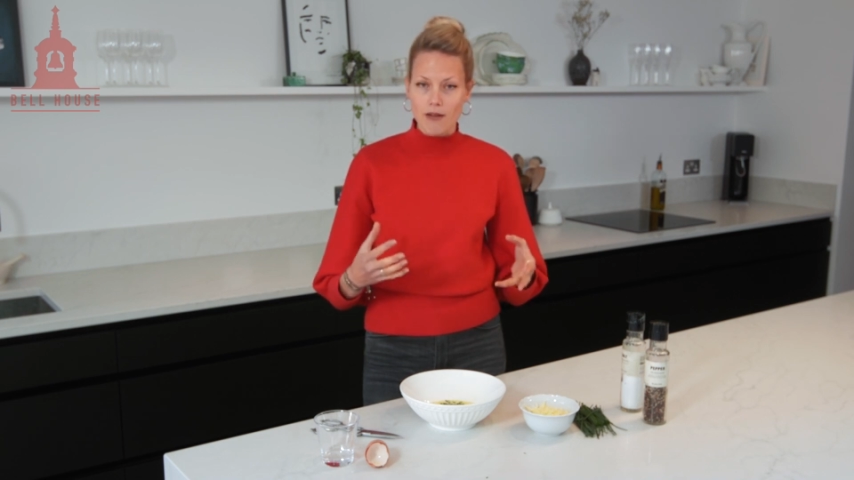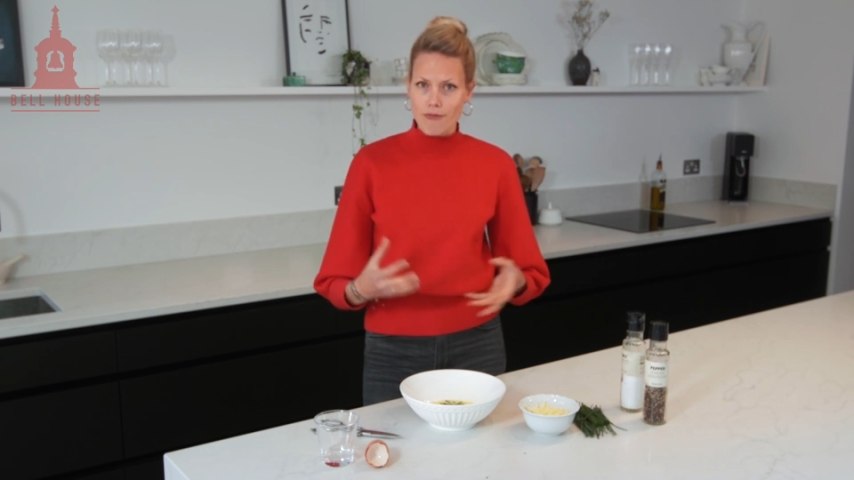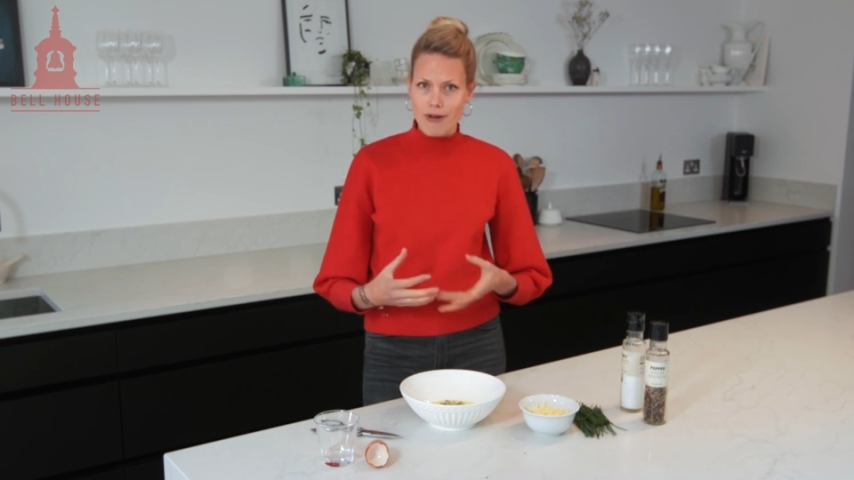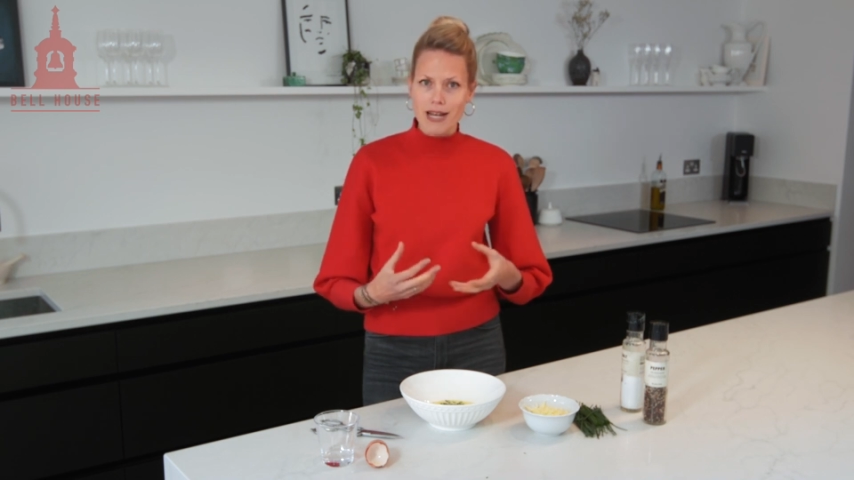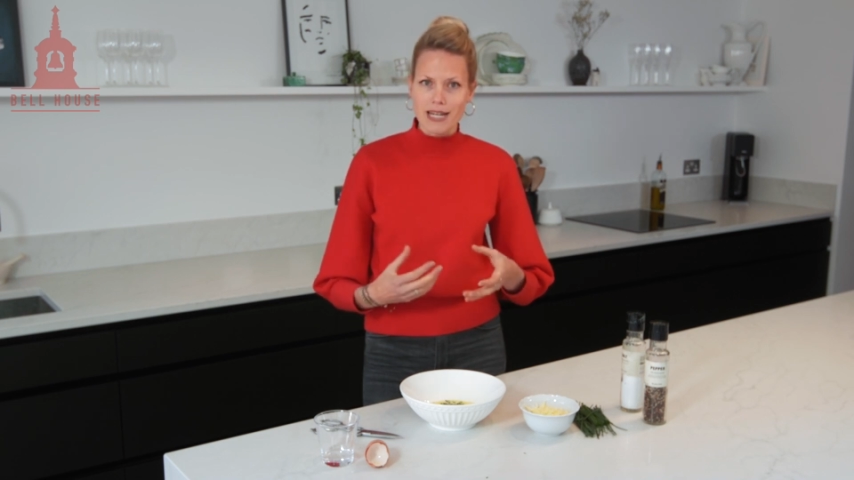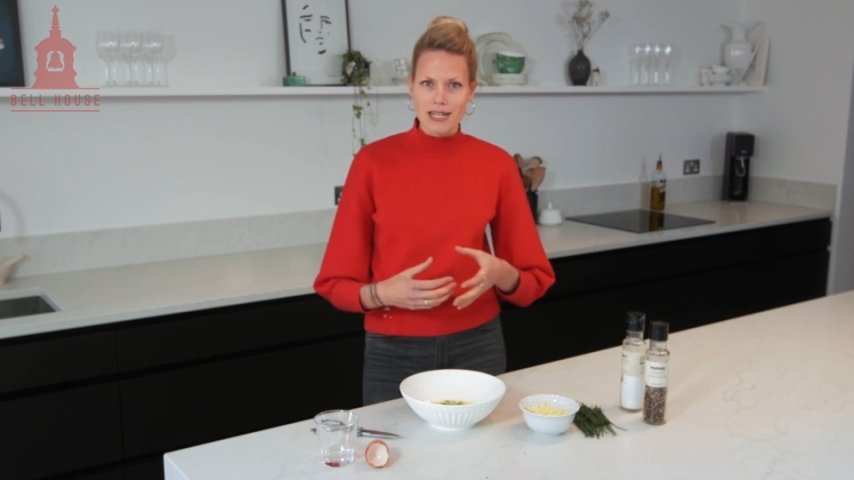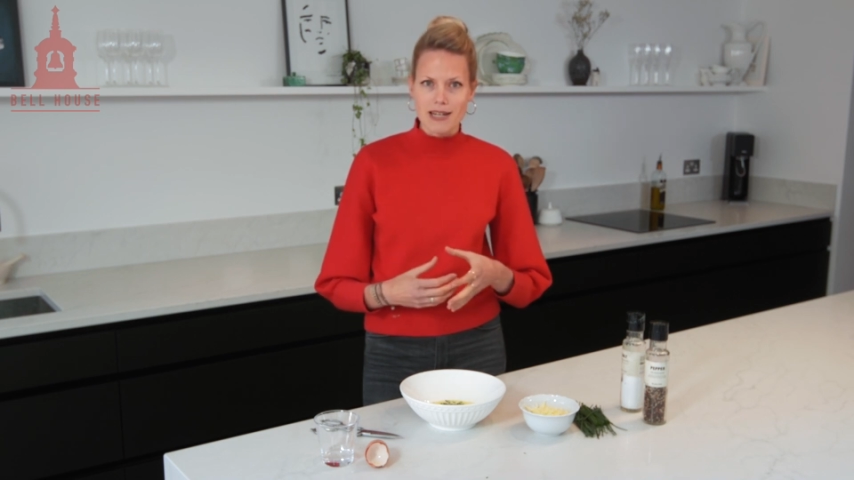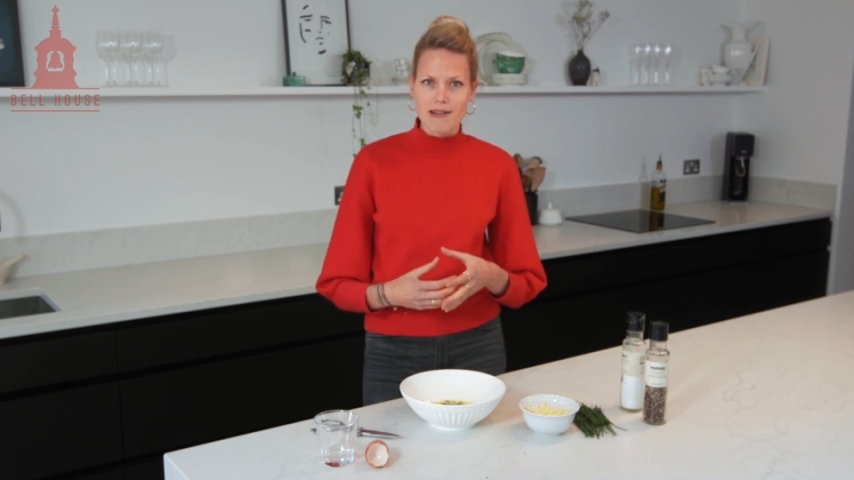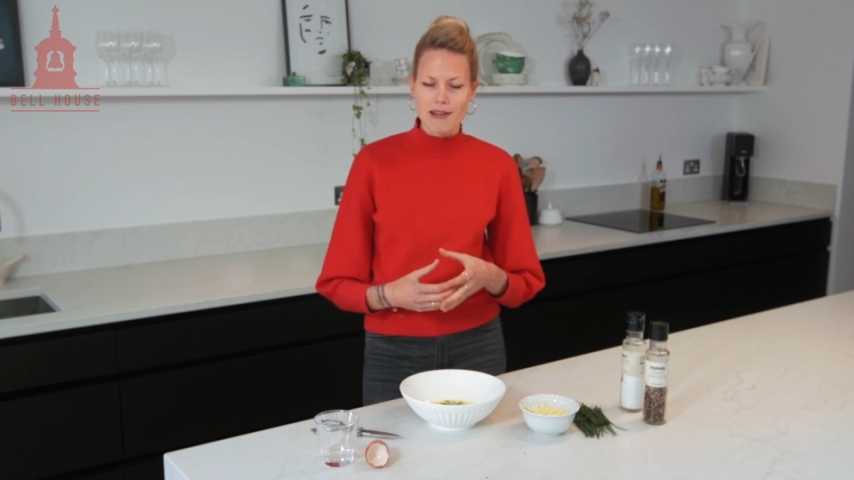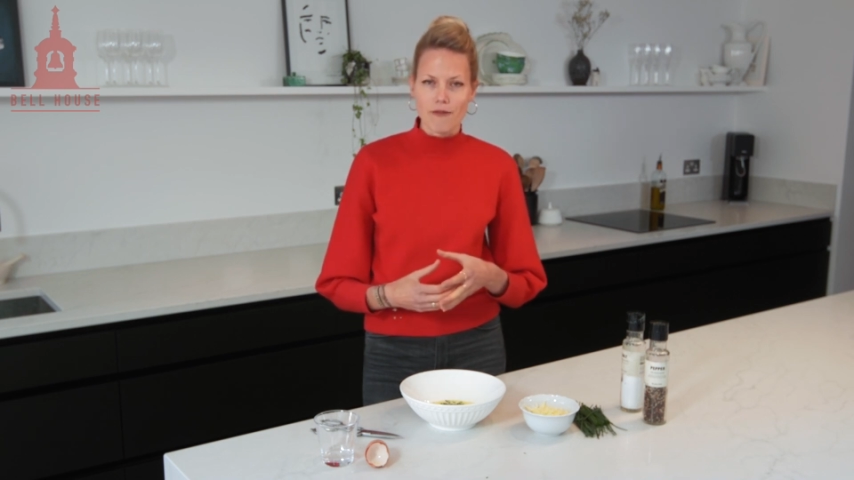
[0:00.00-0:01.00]
a really
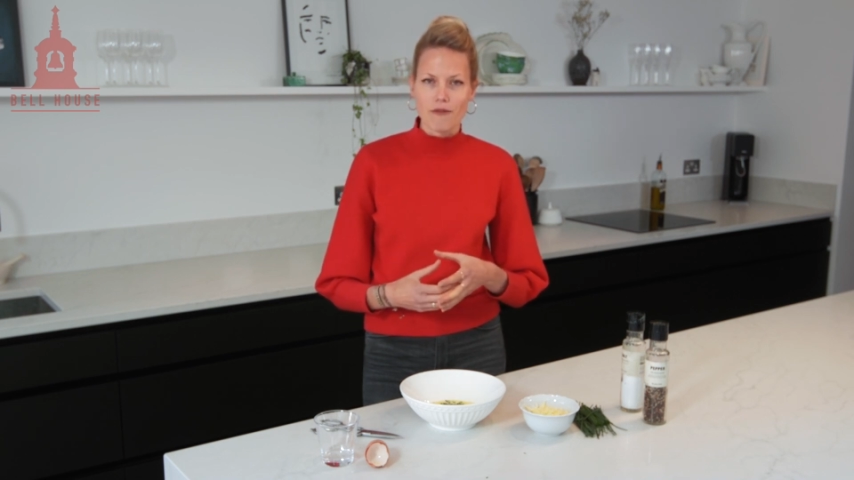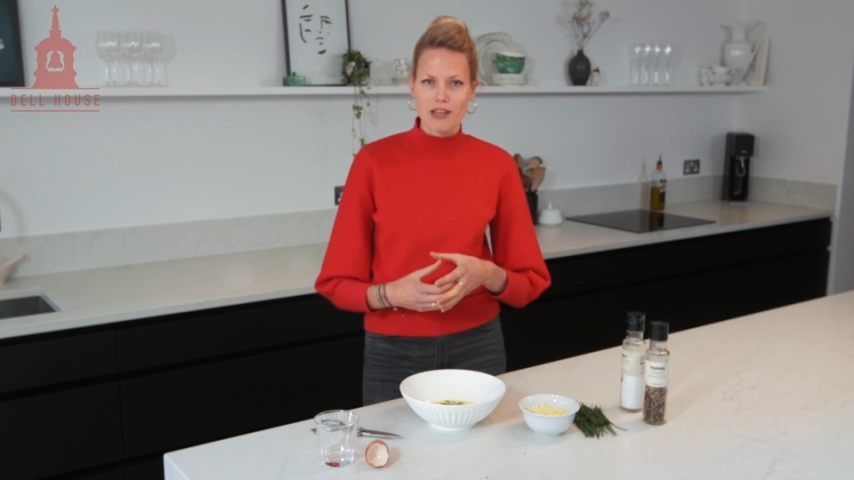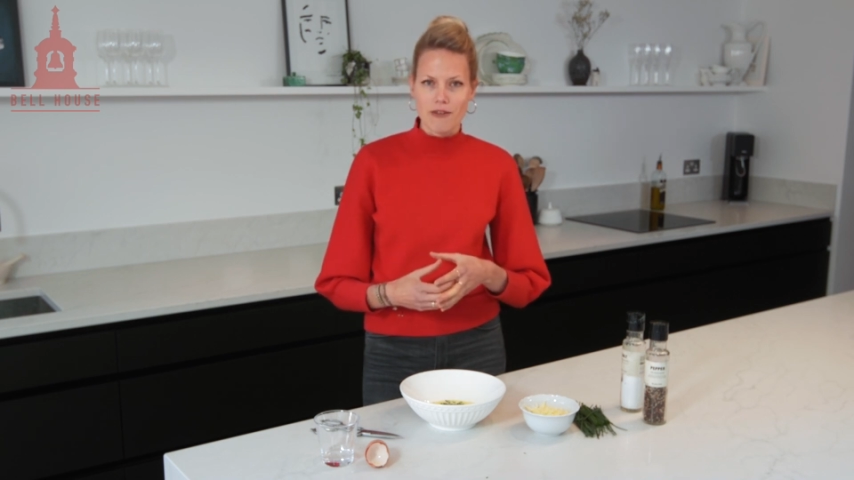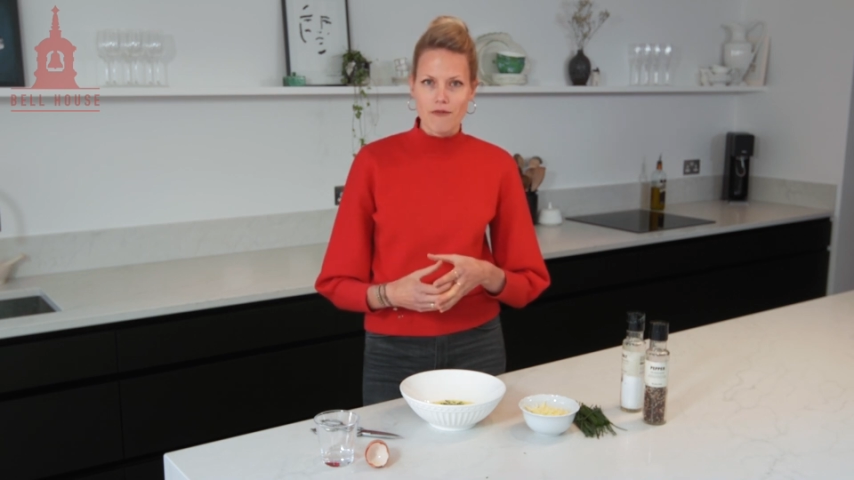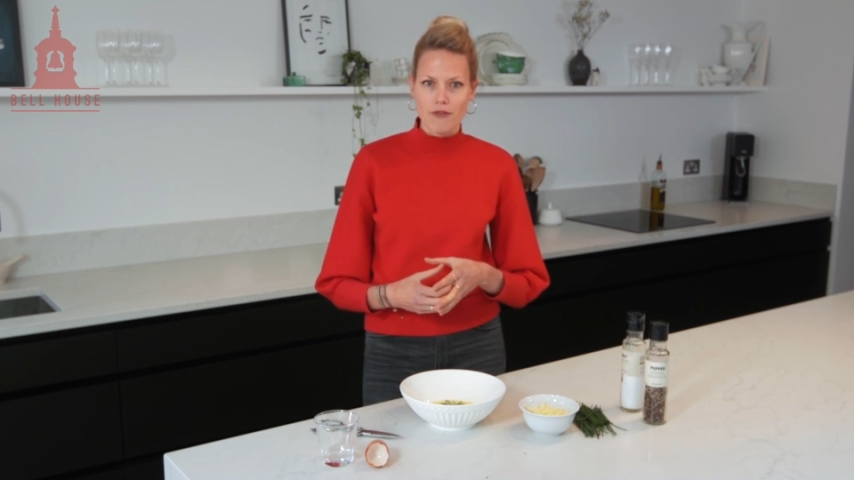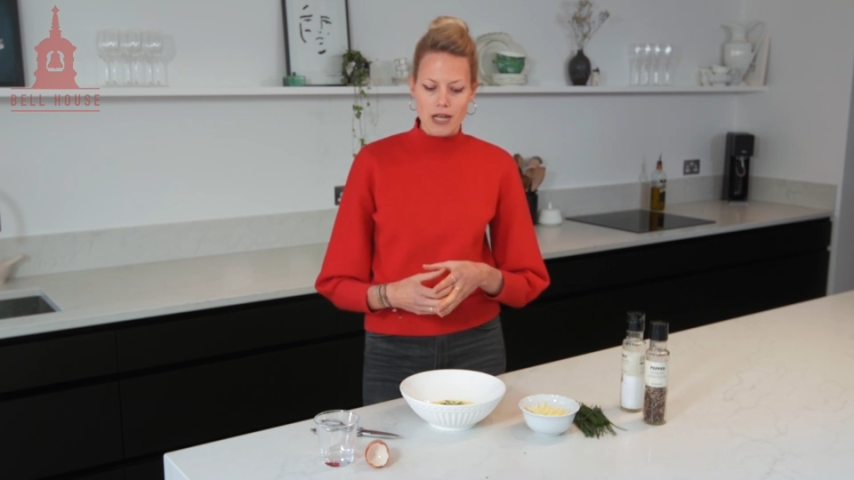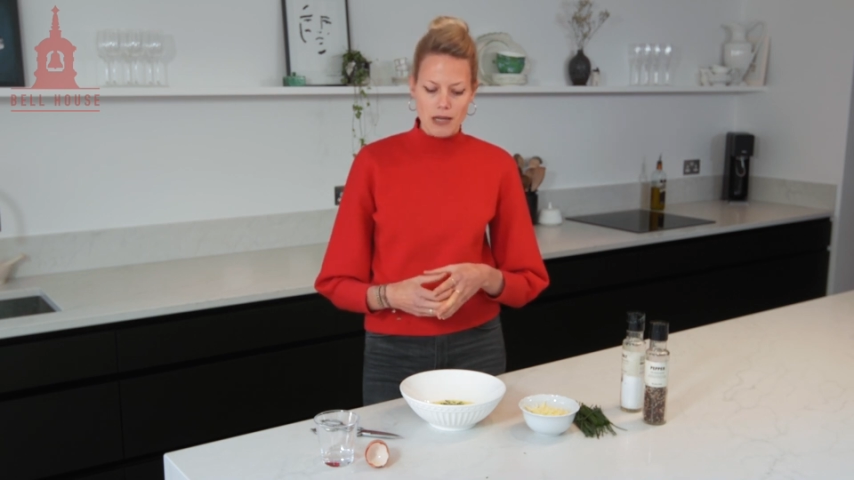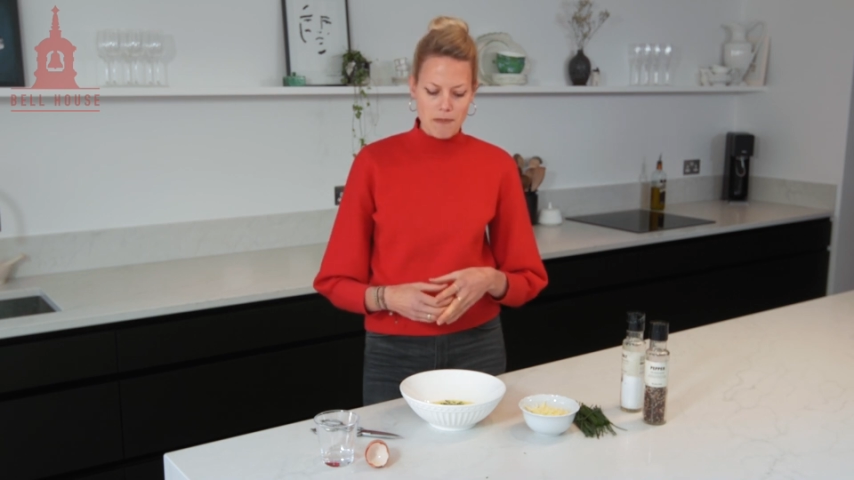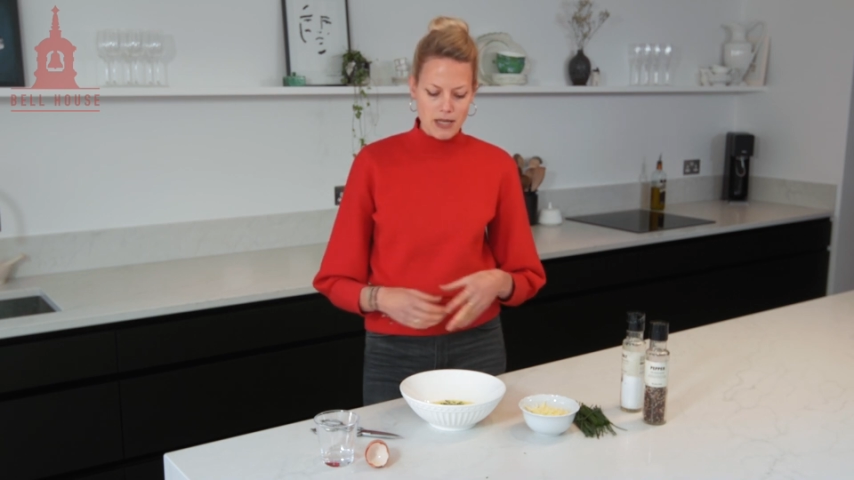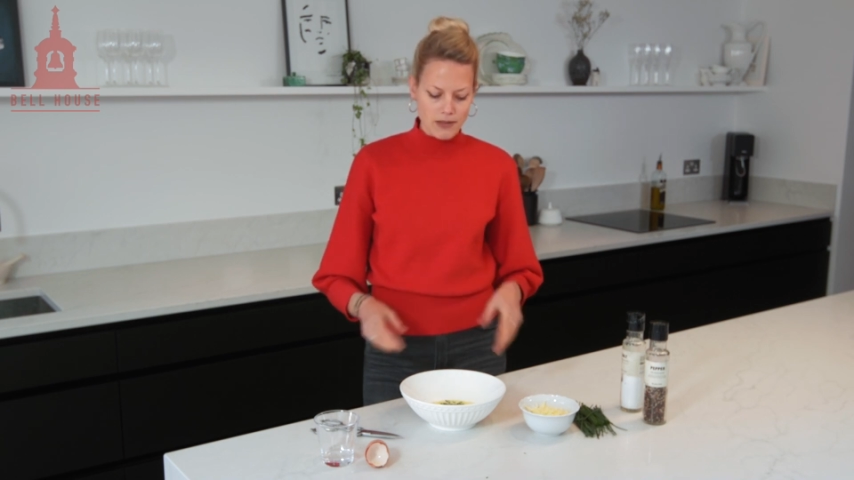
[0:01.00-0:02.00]
lovely,
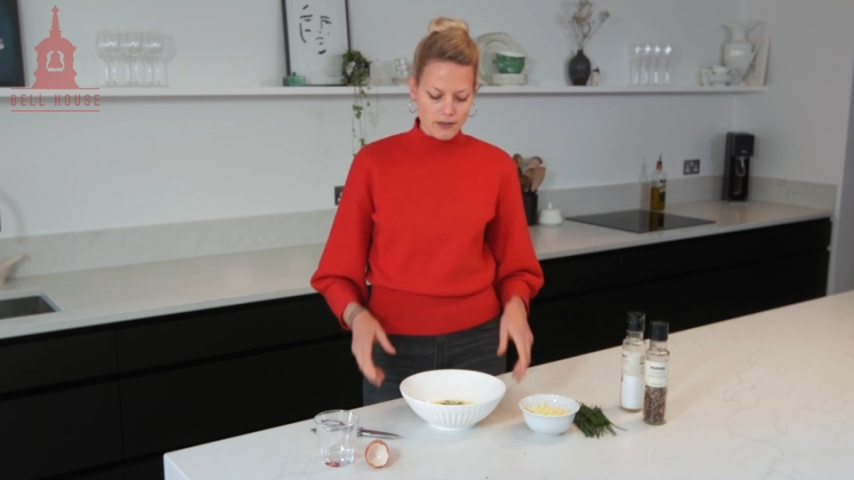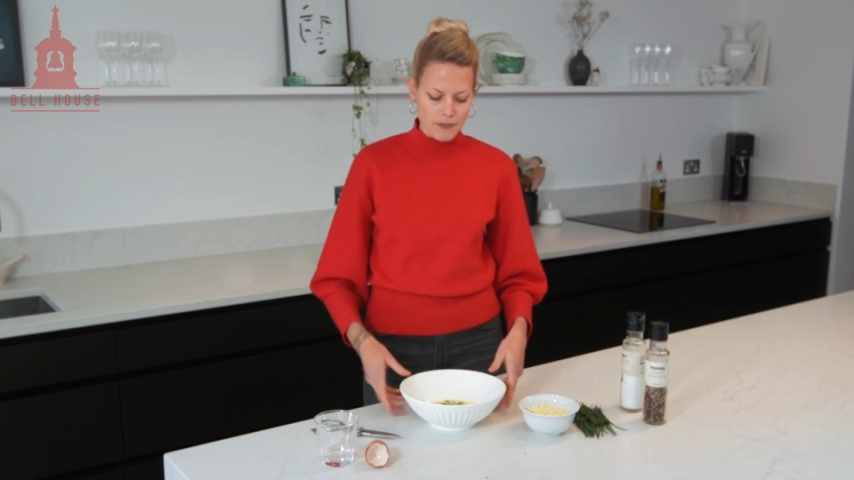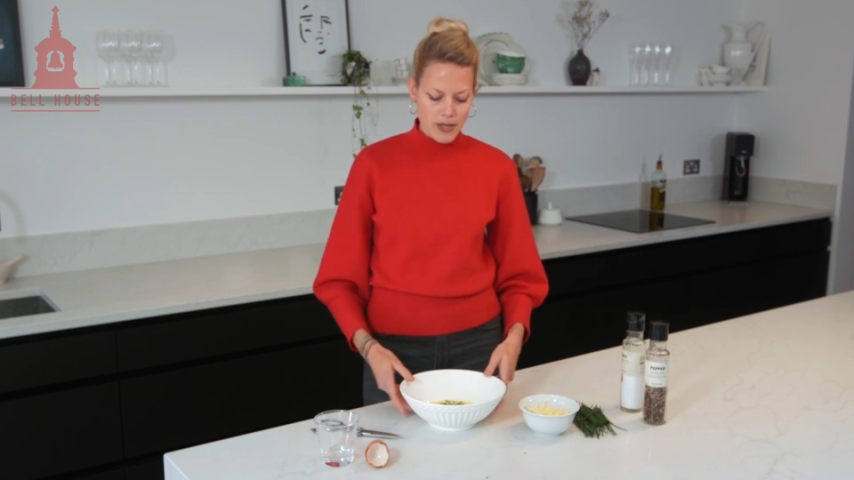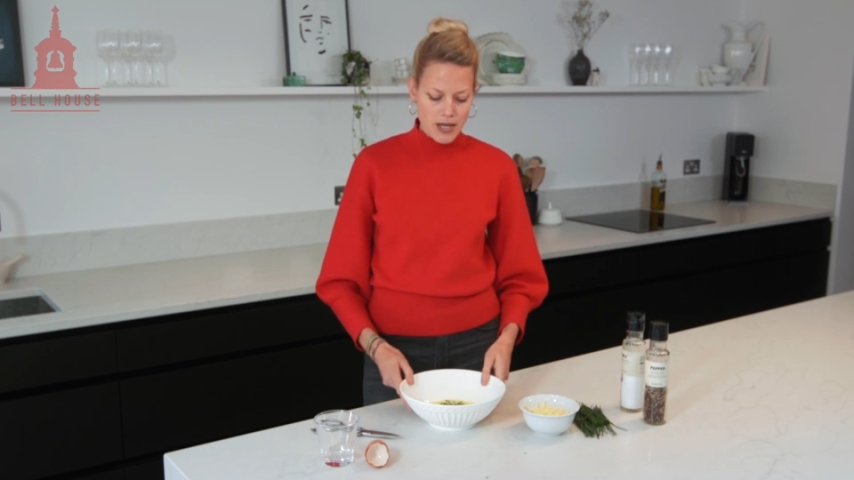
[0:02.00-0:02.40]
filling meal.